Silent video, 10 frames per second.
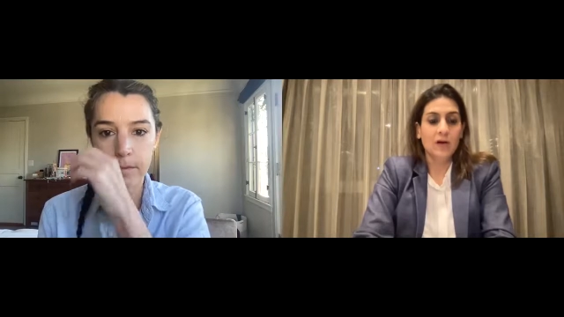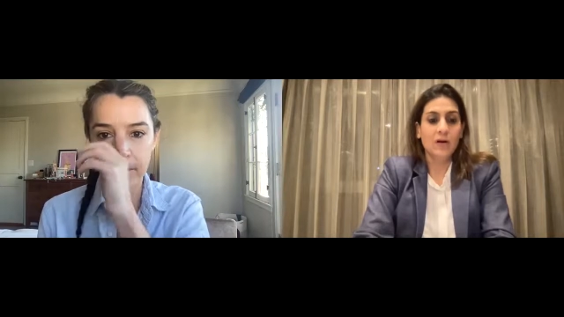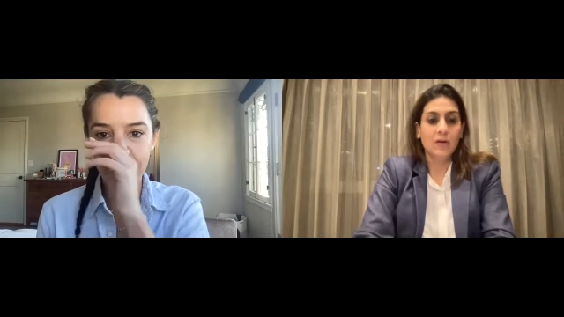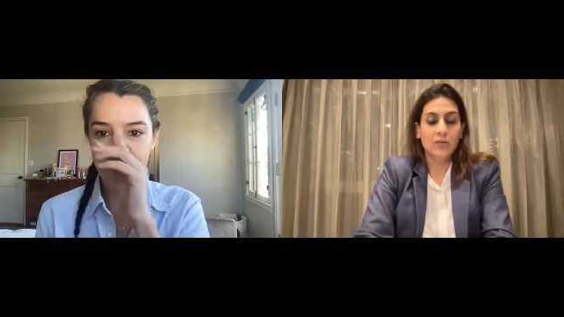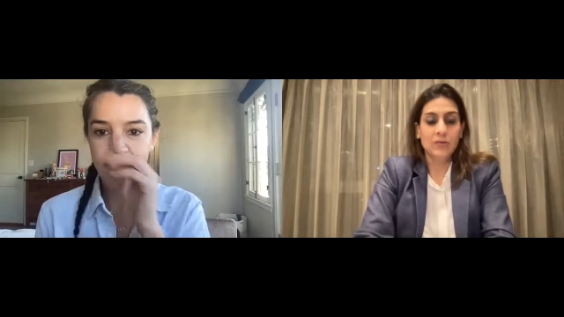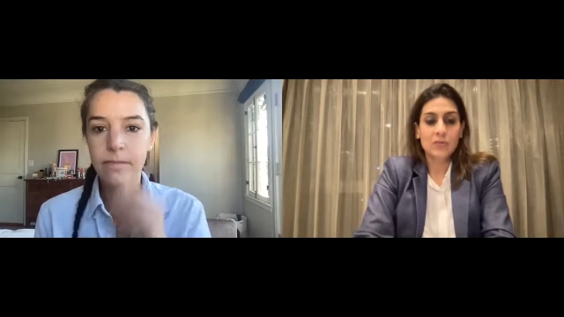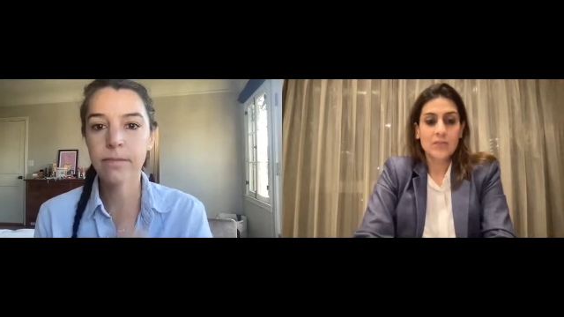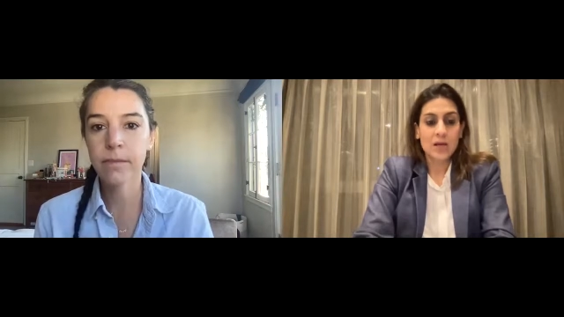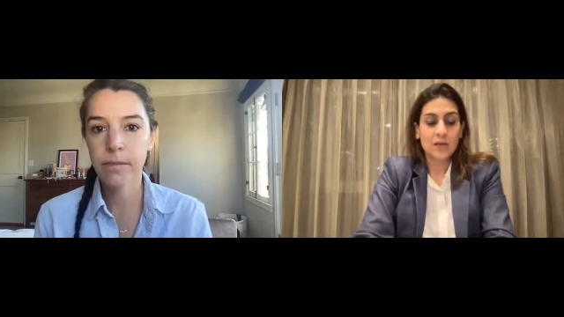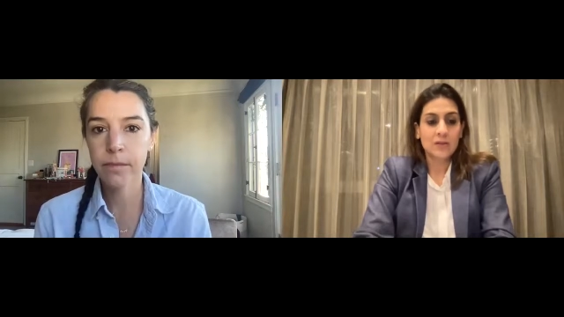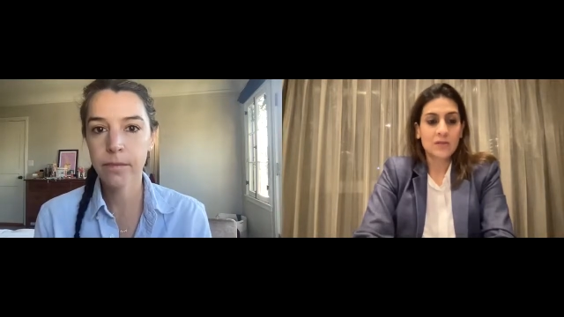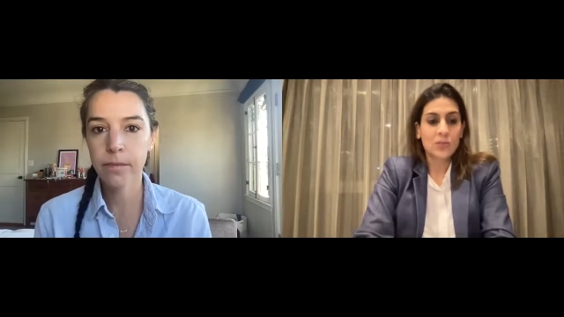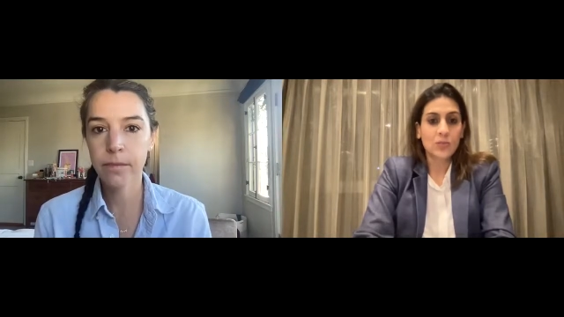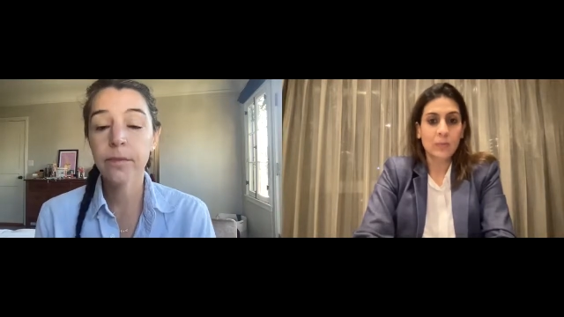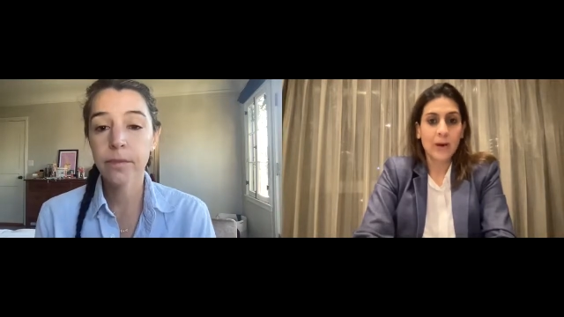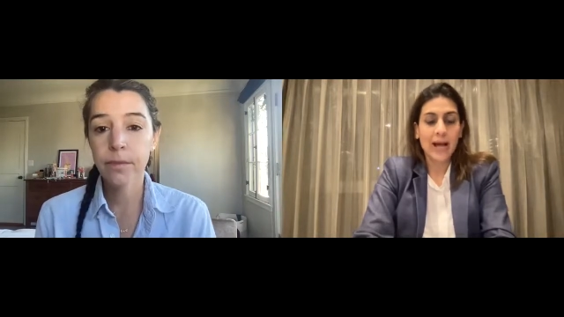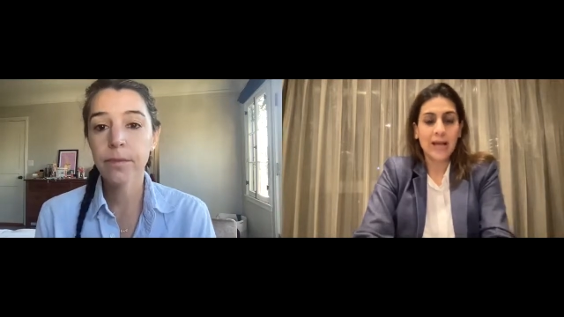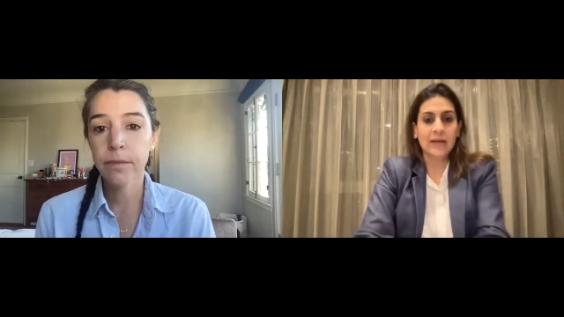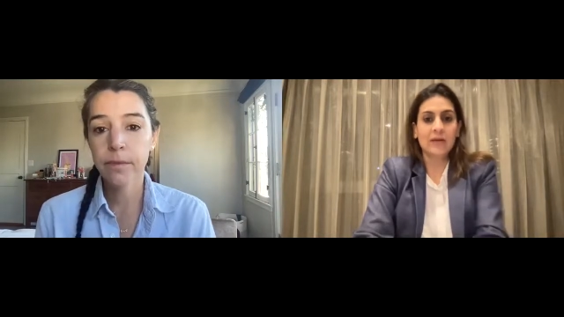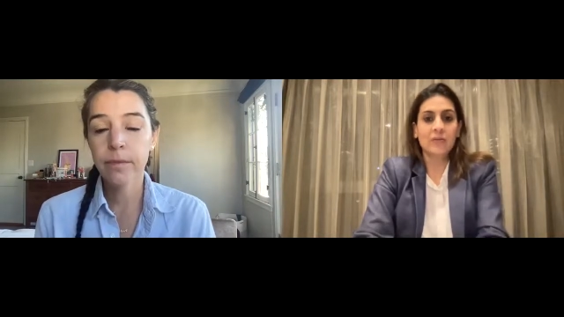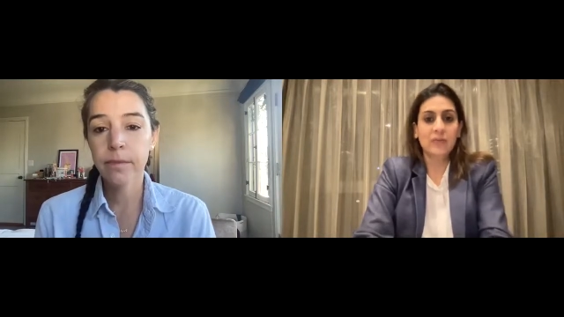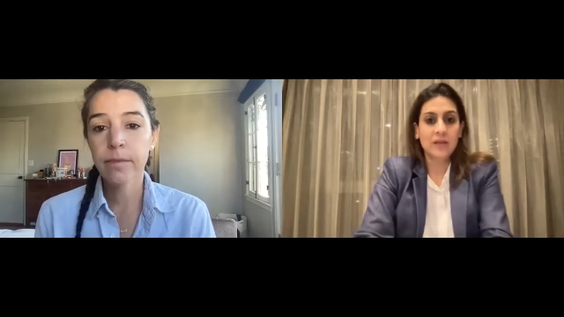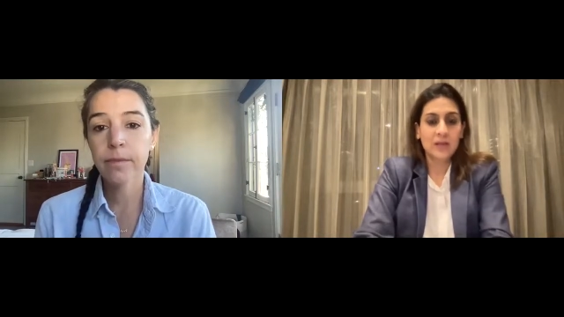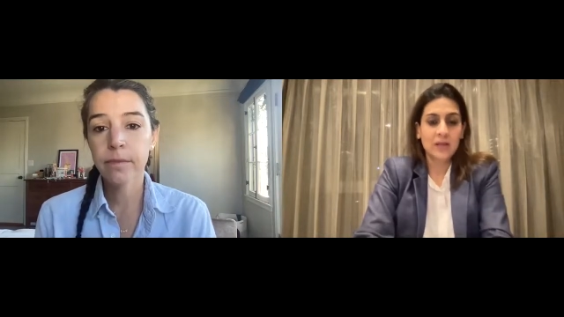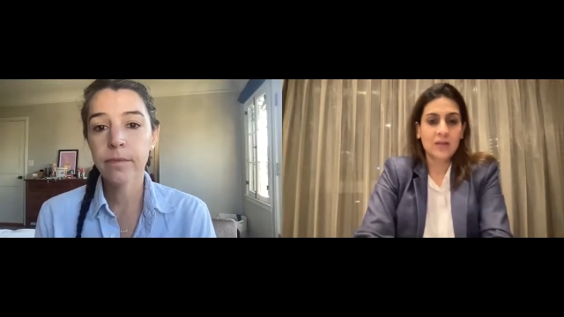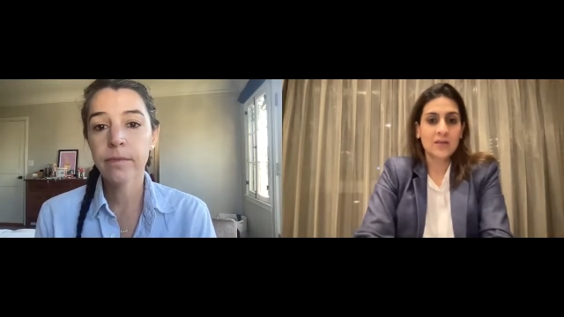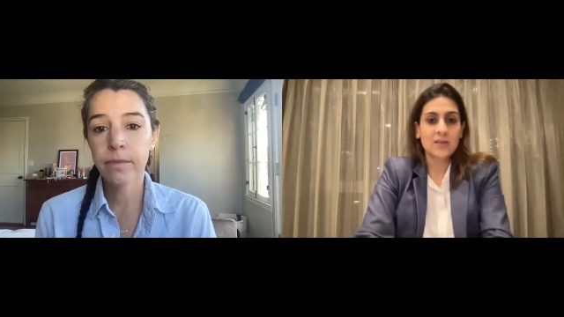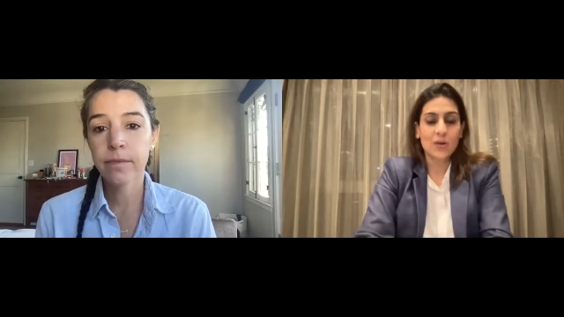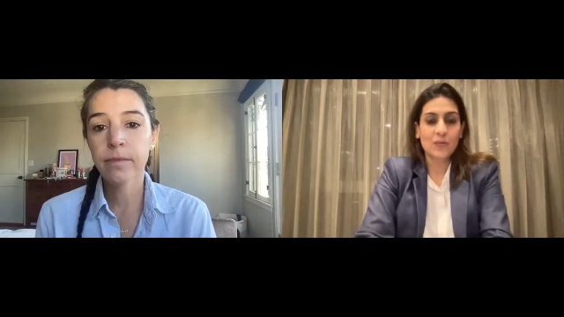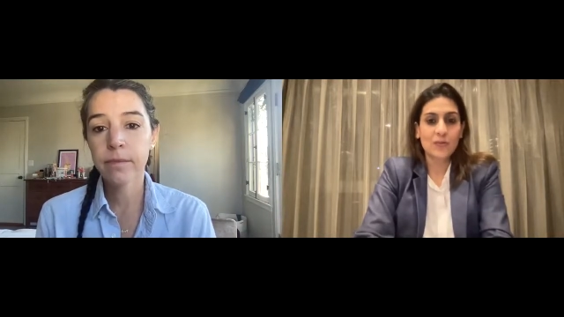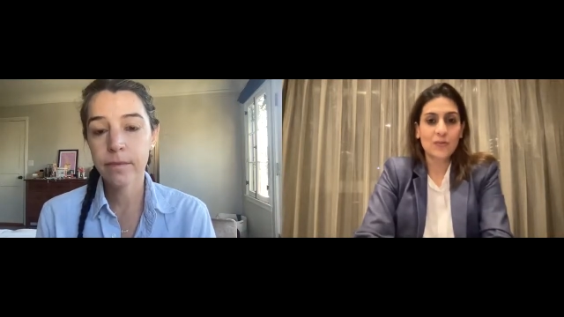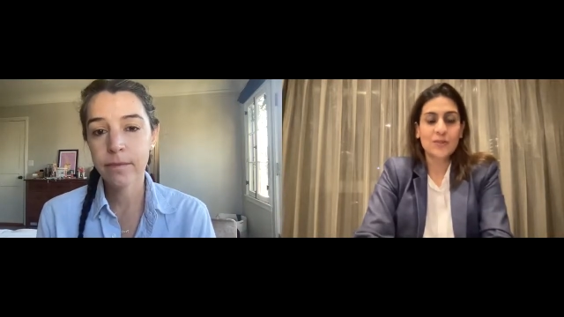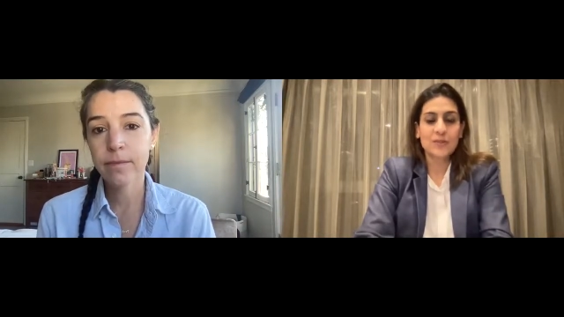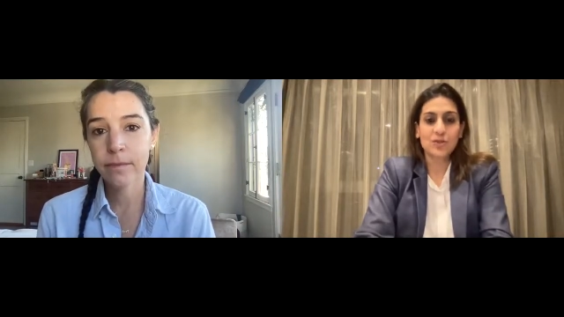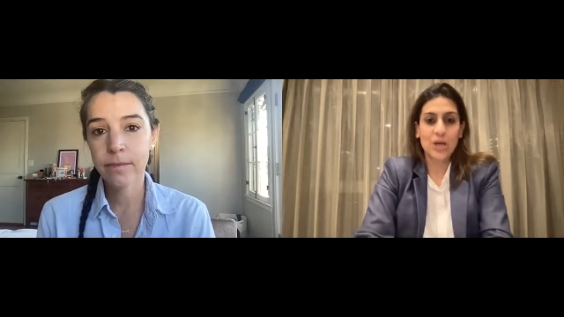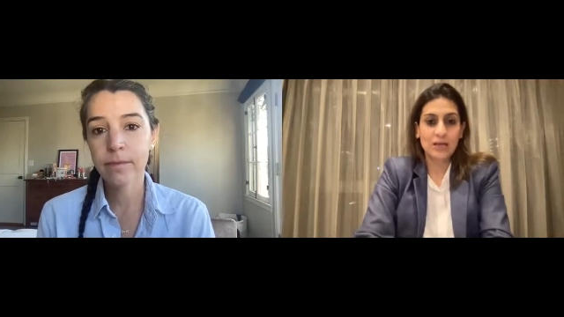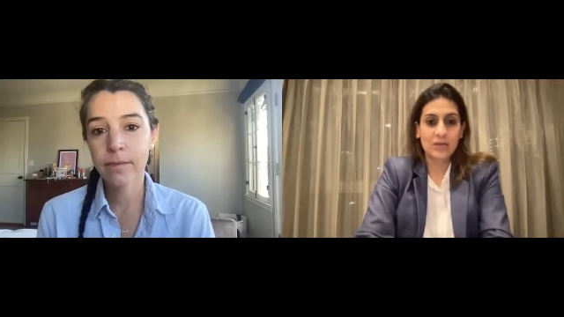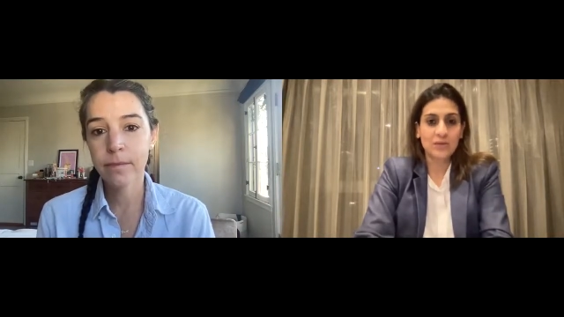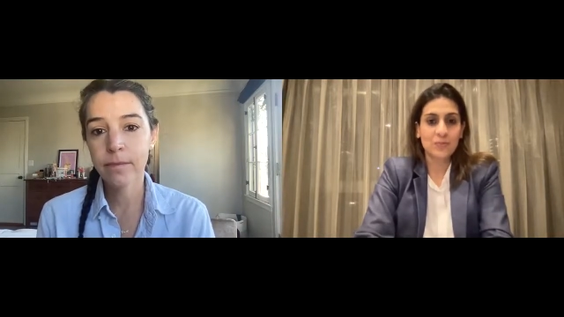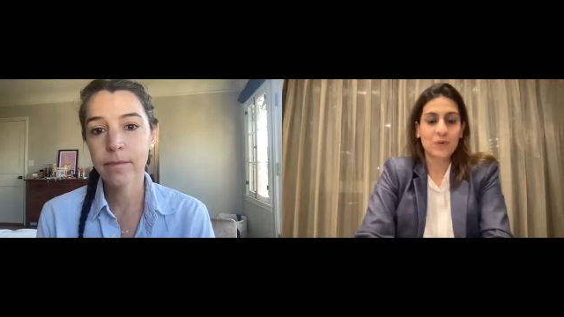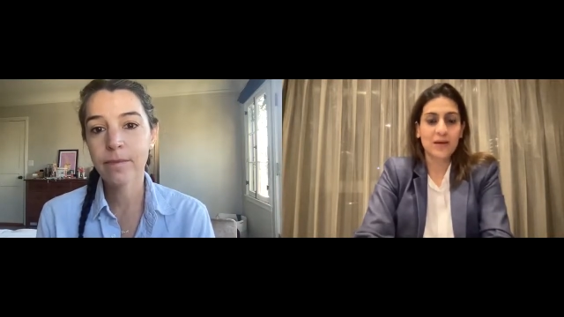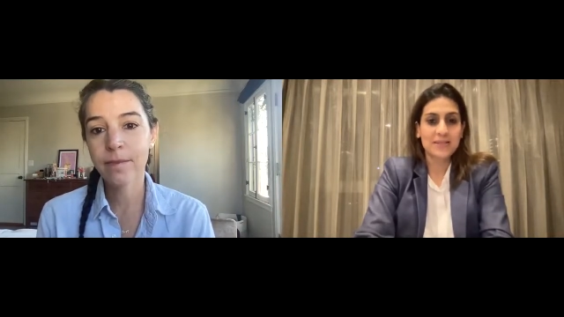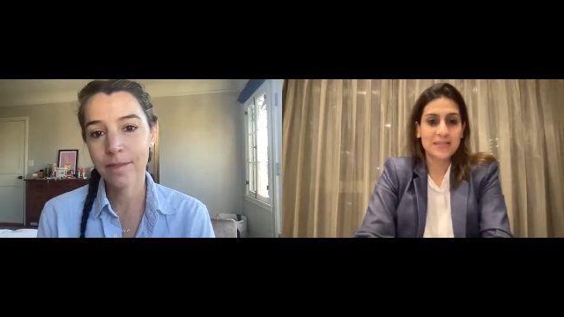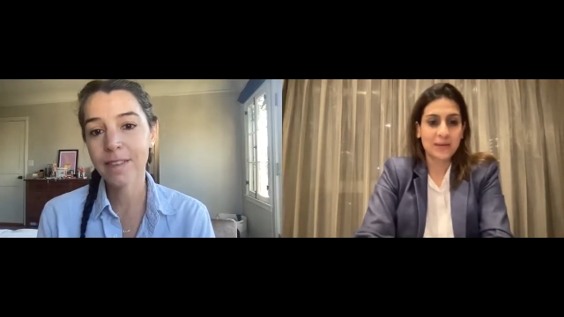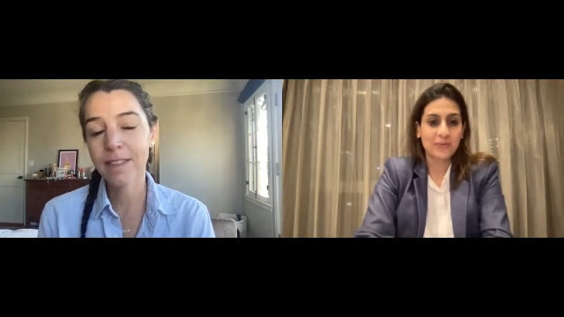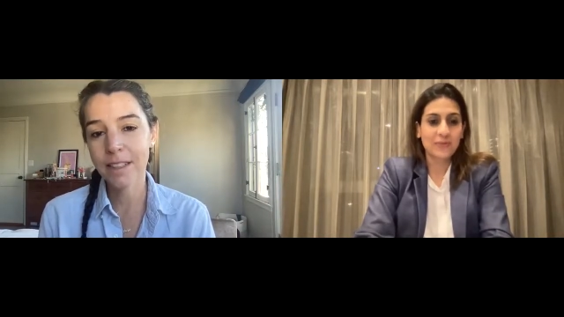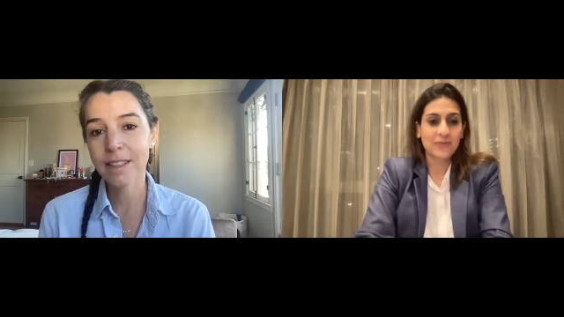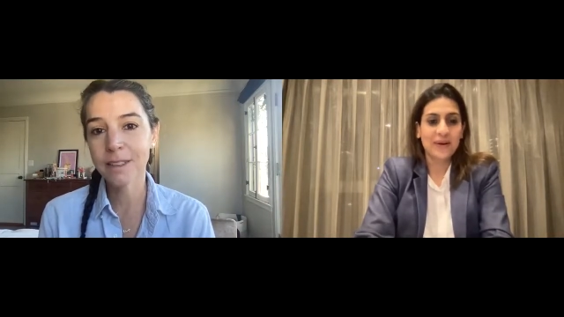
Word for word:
Speaker 1: you know, starting school back and fitting in is, of course, a challenge by itself.